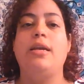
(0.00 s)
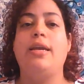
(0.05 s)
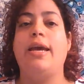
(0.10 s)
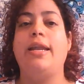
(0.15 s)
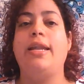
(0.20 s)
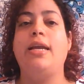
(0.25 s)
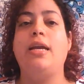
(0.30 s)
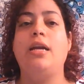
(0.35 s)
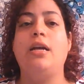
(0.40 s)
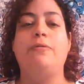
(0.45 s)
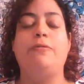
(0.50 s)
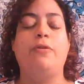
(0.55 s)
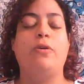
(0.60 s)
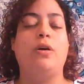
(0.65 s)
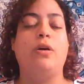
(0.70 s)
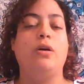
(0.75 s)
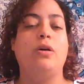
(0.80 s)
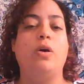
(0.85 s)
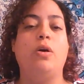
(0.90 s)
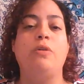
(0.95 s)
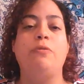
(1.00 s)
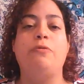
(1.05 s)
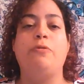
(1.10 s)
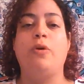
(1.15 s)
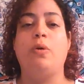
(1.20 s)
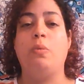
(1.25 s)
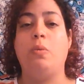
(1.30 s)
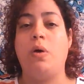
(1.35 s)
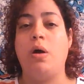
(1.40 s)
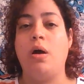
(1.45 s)
going
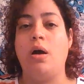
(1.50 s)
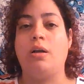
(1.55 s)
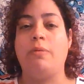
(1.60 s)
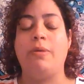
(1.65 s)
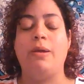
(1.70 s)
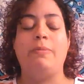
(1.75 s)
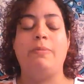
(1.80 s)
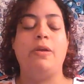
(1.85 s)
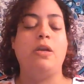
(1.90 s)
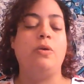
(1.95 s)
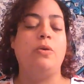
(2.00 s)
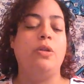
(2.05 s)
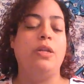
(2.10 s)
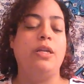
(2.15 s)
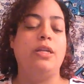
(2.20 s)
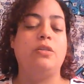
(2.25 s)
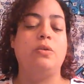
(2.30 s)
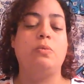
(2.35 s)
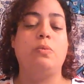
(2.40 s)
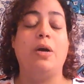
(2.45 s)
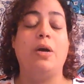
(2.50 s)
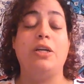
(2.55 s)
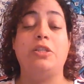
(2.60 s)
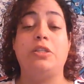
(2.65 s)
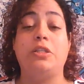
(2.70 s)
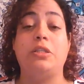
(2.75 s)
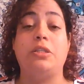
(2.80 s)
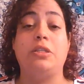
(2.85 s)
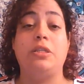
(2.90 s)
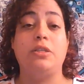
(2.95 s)
for a walk. Maybe you need to wash
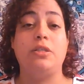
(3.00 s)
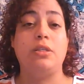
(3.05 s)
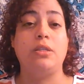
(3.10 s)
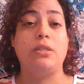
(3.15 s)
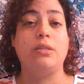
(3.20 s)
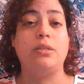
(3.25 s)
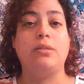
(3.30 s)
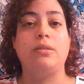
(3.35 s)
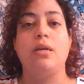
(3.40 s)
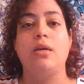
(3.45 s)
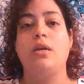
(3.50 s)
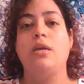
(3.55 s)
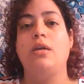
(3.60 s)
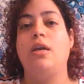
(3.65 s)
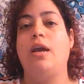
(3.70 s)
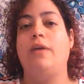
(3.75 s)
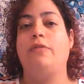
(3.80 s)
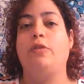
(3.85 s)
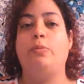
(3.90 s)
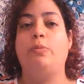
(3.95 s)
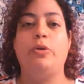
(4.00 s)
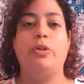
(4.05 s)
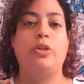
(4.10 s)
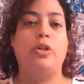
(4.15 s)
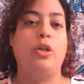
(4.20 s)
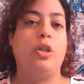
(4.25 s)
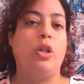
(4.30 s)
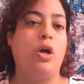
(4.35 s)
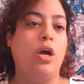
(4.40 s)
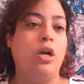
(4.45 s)
the dishes. You have to put
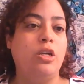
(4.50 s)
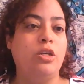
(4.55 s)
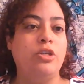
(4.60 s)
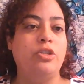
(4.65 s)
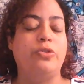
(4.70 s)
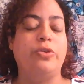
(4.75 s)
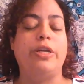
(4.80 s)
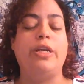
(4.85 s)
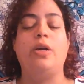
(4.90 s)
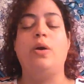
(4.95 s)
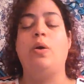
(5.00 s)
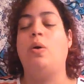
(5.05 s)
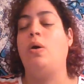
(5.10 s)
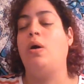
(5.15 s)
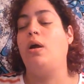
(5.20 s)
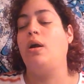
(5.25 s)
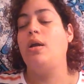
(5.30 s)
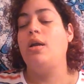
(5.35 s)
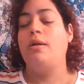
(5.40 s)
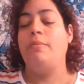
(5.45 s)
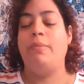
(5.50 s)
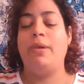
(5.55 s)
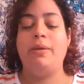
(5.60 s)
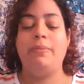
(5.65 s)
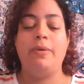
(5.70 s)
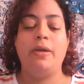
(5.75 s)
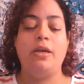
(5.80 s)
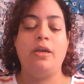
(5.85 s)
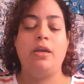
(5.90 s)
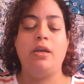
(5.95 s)
the laundry, or
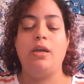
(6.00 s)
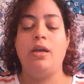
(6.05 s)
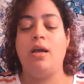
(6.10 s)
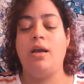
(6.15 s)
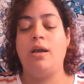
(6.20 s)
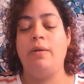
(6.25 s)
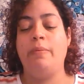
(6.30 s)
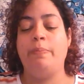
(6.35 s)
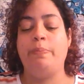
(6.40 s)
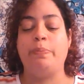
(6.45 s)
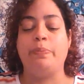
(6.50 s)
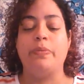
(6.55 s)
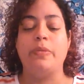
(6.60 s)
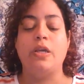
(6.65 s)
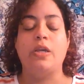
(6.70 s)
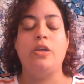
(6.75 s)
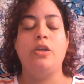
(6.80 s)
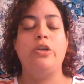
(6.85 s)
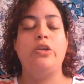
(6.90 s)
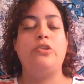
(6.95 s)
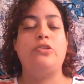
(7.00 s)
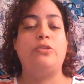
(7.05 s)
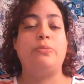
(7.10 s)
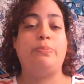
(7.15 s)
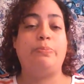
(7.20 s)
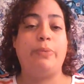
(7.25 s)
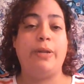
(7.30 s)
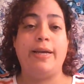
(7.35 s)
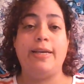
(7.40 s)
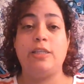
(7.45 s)
maybe you used to
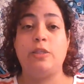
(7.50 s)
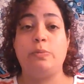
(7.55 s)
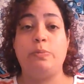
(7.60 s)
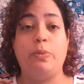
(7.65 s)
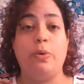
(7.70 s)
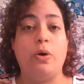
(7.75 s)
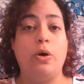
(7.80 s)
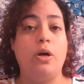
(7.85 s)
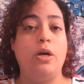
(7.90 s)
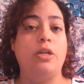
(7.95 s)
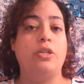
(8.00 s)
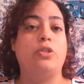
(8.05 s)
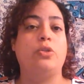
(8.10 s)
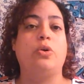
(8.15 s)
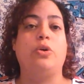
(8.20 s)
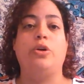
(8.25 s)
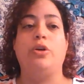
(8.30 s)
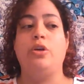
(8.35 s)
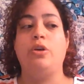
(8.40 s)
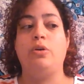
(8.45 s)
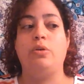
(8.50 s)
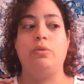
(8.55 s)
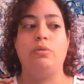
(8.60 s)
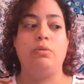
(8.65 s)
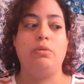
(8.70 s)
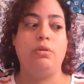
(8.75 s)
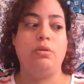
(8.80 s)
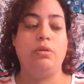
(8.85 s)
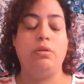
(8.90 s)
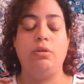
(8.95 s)
play sports, or you
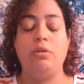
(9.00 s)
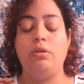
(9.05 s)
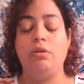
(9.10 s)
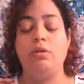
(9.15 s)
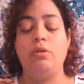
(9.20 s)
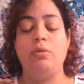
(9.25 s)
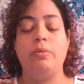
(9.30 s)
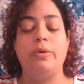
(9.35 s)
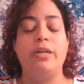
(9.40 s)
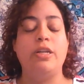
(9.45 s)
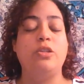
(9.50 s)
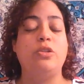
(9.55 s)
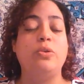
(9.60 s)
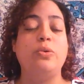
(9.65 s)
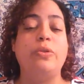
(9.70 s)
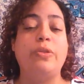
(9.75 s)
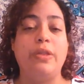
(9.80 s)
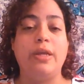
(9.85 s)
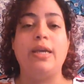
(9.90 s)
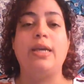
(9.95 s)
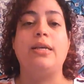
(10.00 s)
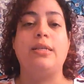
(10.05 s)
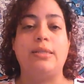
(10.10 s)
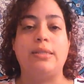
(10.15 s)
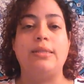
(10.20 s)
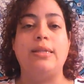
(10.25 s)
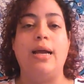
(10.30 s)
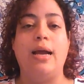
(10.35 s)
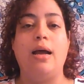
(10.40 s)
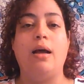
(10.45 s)
want to do things
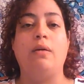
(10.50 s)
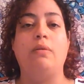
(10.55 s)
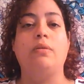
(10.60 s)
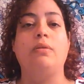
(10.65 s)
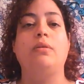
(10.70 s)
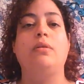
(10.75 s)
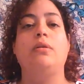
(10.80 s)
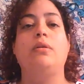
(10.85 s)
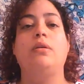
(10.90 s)
now.